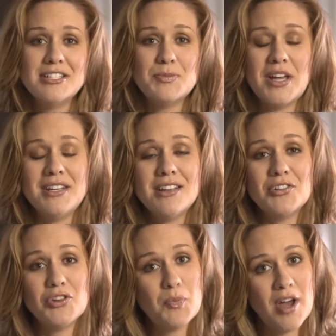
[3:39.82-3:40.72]
Depending
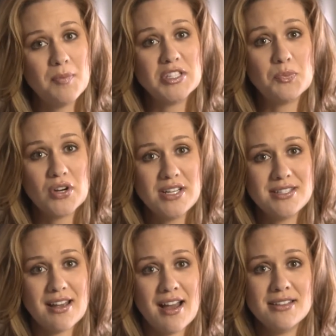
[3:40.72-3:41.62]
on your puppy's breed
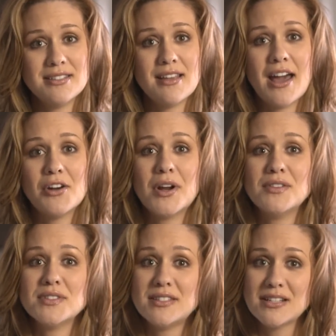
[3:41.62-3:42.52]
size, at
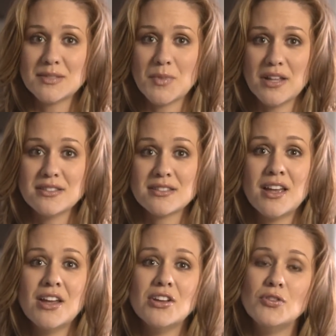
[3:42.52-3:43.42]
around six months,
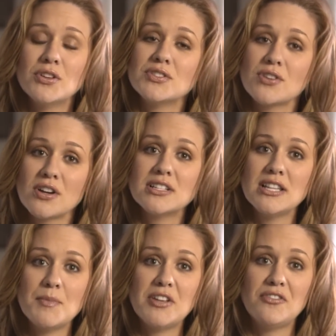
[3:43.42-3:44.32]
you can start to
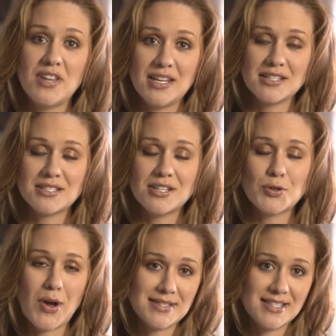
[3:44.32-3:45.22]
limit feedings to
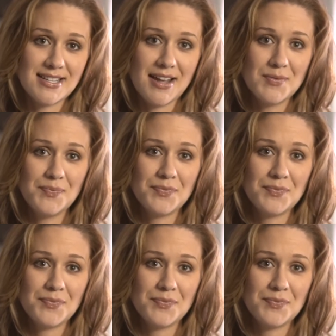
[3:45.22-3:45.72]
twice a day.